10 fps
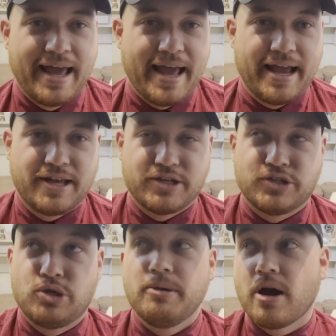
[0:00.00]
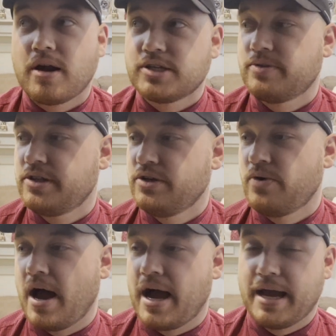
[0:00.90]
And to be honest with you,
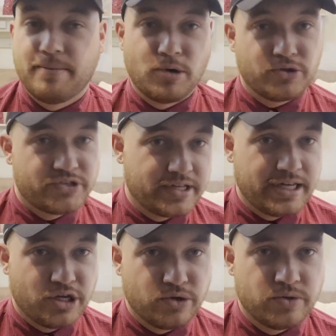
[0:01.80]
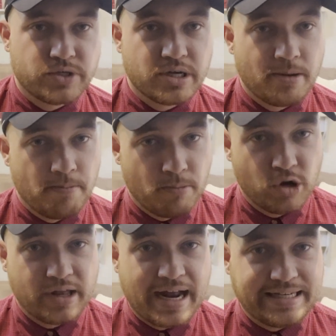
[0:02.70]
I mostly use
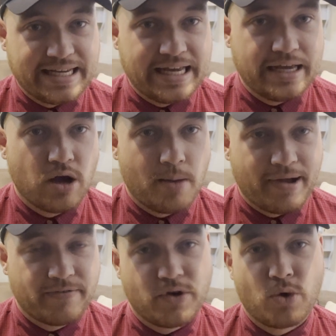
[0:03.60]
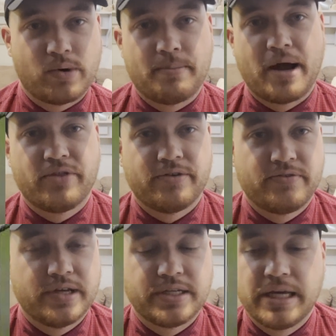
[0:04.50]
Merlin ID on my phone when I'm out in the
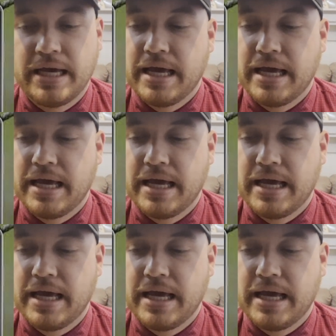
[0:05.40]
field.